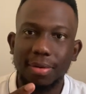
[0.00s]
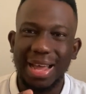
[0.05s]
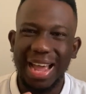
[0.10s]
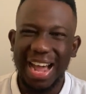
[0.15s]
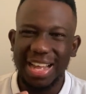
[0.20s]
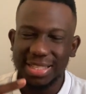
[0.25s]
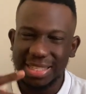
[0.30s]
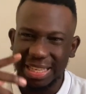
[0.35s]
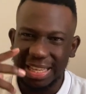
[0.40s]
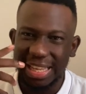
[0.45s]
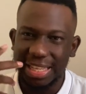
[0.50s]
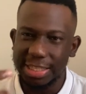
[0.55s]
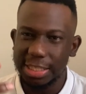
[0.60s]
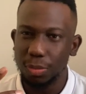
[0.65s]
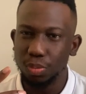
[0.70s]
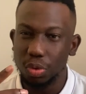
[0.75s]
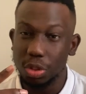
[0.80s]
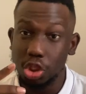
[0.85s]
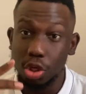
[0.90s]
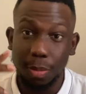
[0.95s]
I had to hit
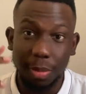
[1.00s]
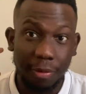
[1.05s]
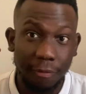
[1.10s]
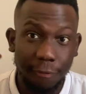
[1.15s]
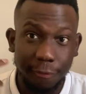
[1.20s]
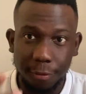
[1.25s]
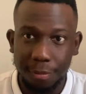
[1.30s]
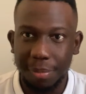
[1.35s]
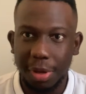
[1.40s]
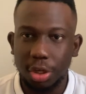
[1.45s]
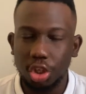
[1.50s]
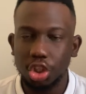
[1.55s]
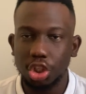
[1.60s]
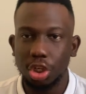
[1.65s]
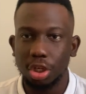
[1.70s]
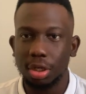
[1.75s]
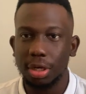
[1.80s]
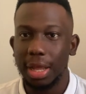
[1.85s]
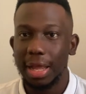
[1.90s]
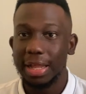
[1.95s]
him with some
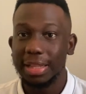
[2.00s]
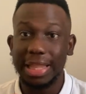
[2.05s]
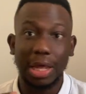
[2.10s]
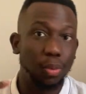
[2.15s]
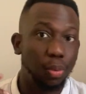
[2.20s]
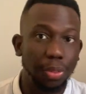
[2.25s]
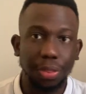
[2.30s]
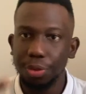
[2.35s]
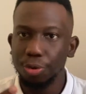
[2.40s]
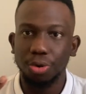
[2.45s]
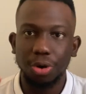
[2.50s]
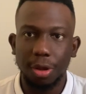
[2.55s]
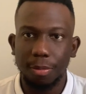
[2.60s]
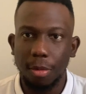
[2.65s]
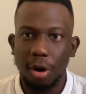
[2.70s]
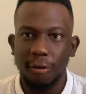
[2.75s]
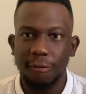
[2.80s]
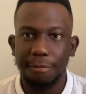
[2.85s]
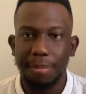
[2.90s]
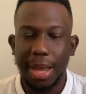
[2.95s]
information that would throw him
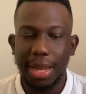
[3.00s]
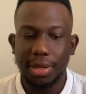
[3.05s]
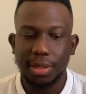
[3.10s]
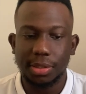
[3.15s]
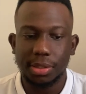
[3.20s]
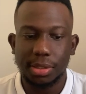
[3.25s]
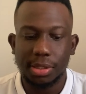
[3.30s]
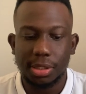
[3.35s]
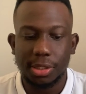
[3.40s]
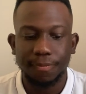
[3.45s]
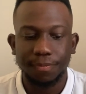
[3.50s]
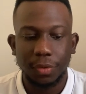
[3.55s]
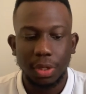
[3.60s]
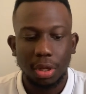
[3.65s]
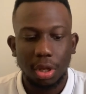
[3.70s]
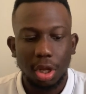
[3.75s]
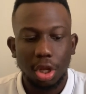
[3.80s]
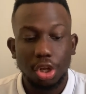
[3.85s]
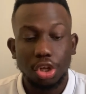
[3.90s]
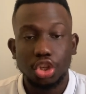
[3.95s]
off balance.
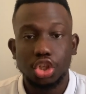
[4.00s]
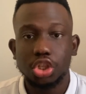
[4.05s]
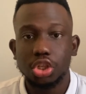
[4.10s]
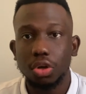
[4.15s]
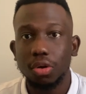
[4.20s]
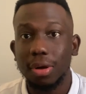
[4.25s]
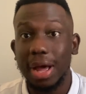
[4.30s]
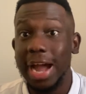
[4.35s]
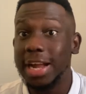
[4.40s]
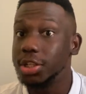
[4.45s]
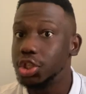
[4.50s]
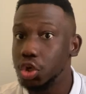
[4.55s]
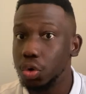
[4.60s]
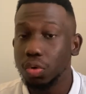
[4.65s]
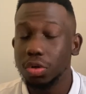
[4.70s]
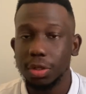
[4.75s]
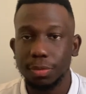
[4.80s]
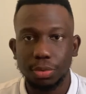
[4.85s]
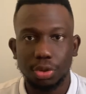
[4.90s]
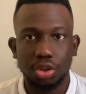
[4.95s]
So I
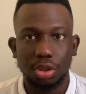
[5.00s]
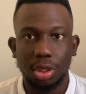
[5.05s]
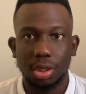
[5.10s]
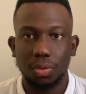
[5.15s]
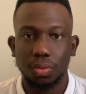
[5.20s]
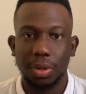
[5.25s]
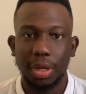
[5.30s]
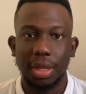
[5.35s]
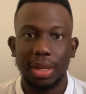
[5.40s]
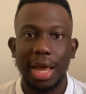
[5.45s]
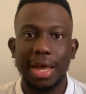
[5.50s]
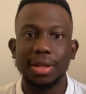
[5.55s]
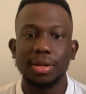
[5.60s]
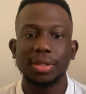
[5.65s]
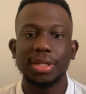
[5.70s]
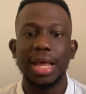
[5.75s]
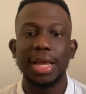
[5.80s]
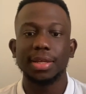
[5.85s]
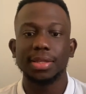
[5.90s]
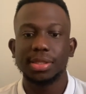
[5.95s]
told him straight away, I
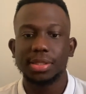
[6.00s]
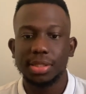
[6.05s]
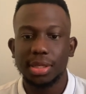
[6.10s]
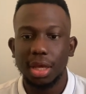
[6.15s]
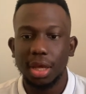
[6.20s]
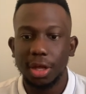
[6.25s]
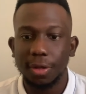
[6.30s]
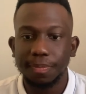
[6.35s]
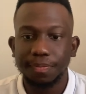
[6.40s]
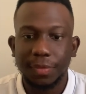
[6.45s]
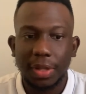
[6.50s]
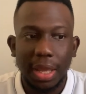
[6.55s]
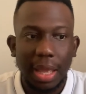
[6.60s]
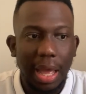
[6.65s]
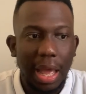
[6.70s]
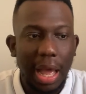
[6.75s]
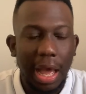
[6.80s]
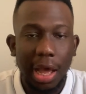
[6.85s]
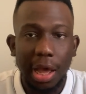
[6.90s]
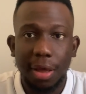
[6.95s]
was like, sir,
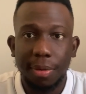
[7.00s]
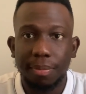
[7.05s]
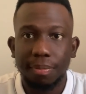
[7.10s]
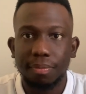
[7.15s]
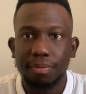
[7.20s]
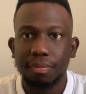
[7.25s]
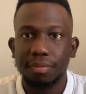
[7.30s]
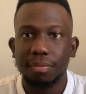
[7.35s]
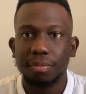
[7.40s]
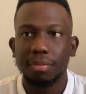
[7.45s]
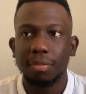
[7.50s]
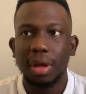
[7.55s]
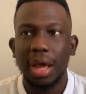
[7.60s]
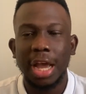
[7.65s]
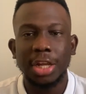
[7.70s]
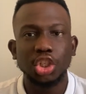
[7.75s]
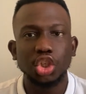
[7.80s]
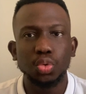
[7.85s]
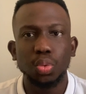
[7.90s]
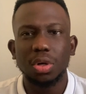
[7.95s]

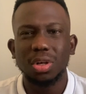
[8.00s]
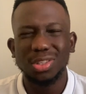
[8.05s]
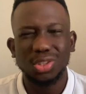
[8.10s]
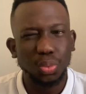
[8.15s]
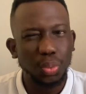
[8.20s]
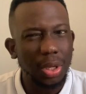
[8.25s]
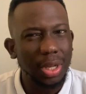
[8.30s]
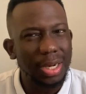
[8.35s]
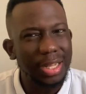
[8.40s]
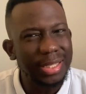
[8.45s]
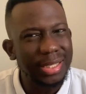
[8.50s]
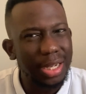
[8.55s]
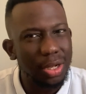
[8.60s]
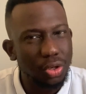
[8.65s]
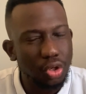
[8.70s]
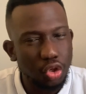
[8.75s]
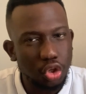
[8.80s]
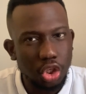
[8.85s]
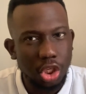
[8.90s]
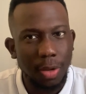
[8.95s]
I just wanted to quickly tell
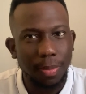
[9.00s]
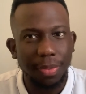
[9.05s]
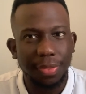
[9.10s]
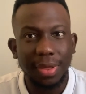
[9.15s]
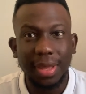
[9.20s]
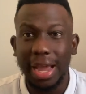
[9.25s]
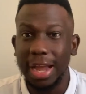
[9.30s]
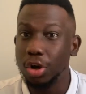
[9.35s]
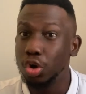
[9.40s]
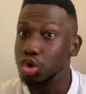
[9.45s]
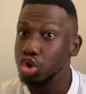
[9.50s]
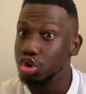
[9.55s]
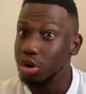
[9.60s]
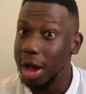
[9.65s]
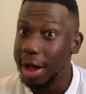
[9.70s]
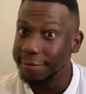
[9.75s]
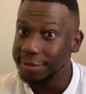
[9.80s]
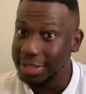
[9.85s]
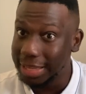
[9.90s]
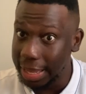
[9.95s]
you something. I know you
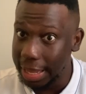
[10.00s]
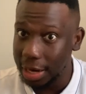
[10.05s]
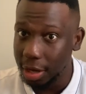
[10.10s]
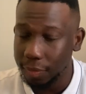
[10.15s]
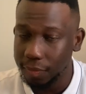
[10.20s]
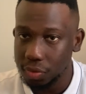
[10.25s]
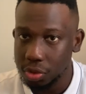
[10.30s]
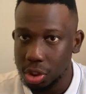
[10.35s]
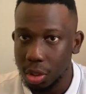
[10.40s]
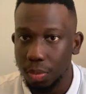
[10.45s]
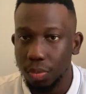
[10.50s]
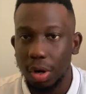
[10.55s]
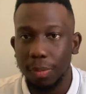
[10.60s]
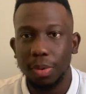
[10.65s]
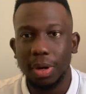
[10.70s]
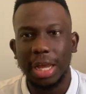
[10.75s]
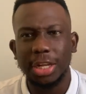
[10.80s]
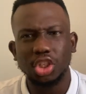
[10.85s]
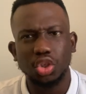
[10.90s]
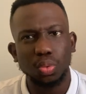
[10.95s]
have to head up somewhere,
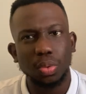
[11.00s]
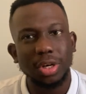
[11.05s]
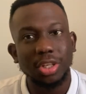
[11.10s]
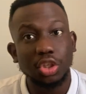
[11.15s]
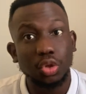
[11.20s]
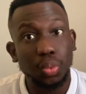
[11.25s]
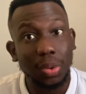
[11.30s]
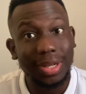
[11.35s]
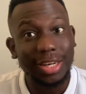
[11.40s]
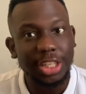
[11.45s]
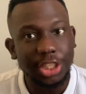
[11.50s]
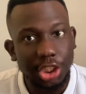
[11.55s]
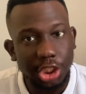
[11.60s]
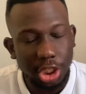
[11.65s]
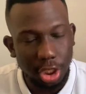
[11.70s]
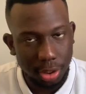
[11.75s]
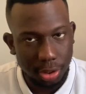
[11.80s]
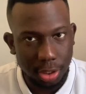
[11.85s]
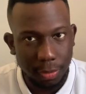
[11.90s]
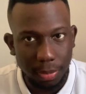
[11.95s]
but I just wanted to quickly
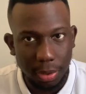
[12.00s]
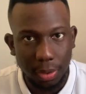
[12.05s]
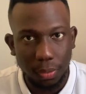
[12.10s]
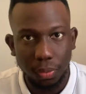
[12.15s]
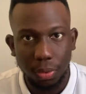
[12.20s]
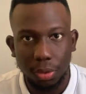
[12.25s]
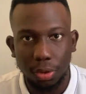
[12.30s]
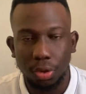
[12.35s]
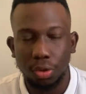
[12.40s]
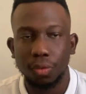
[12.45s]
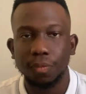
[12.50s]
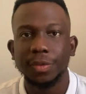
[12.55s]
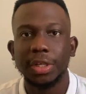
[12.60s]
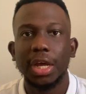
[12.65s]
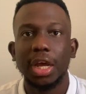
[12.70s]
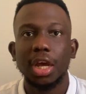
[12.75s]
share something with you.